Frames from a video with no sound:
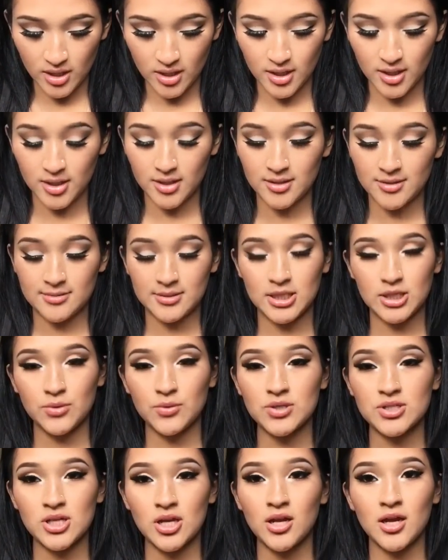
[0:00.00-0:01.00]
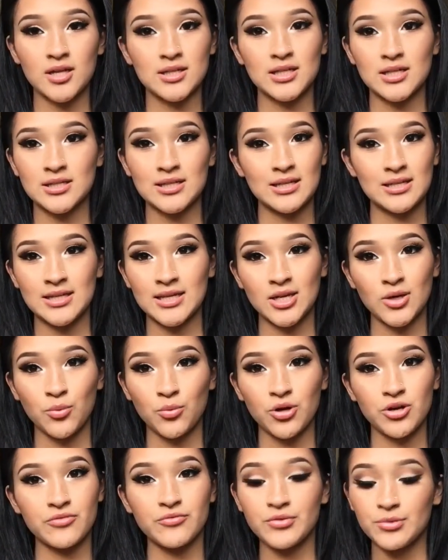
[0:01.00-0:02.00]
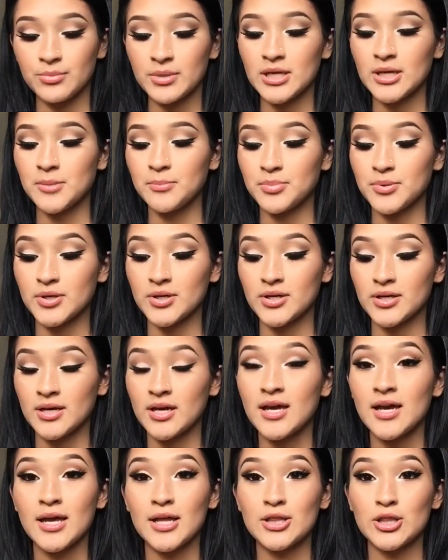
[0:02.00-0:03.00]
uh, there was a lot that didn't work for me, but